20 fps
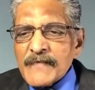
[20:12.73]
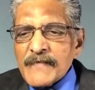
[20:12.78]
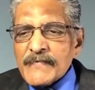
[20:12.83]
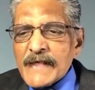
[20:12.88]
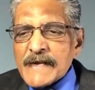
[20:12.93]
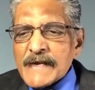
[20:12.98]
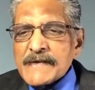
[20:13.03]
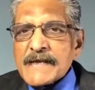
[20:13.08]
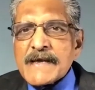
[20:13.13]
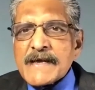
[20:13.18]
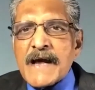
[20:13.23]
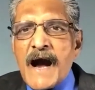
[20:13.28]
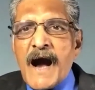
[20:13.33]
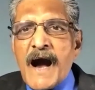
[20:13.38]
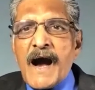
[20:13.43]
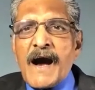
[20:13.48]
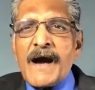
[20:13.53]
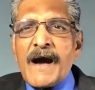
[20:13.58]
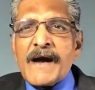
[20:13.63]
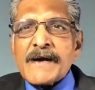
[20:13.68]
that
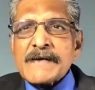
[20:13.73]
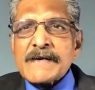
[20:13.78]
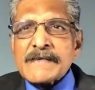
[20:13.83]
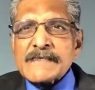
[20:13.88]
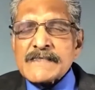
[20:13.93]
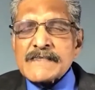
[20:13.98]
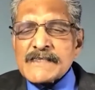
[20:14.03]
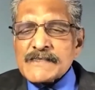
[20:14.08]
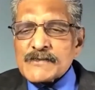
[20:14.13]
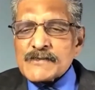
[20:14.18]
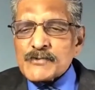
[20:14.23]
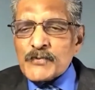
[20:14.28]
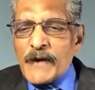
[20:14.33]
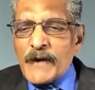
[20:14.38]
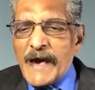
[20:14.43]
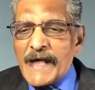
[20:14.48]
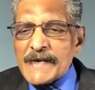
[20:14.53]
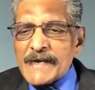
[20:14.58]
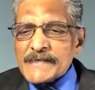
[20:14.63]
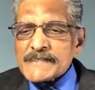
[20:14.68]
God
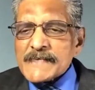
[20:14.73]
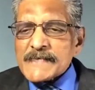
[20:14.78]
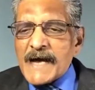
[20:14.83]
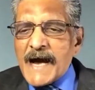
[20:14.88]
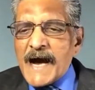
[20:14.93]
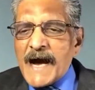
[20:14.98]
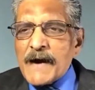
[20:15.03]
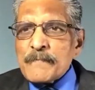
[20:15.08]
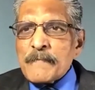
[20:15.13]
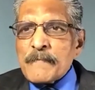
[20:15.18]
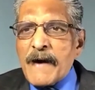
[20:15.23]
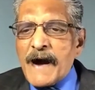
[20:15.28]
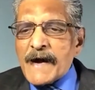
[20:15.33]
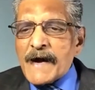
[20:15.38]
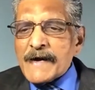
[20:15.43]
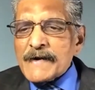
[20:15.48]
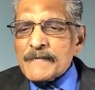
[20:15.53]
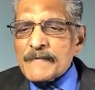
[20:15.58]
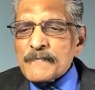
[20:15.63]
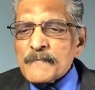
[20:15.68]
dwells among
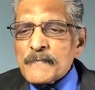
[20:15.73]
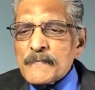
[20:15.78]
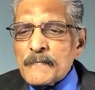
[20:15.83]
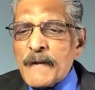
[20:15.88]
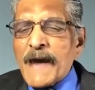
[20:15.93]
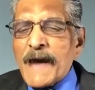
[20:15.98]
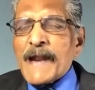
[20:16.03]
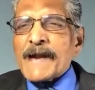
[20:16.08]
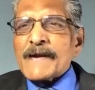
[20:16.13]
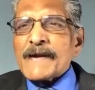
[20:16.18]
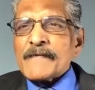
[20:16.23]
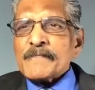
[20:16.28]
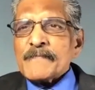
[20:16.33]
men.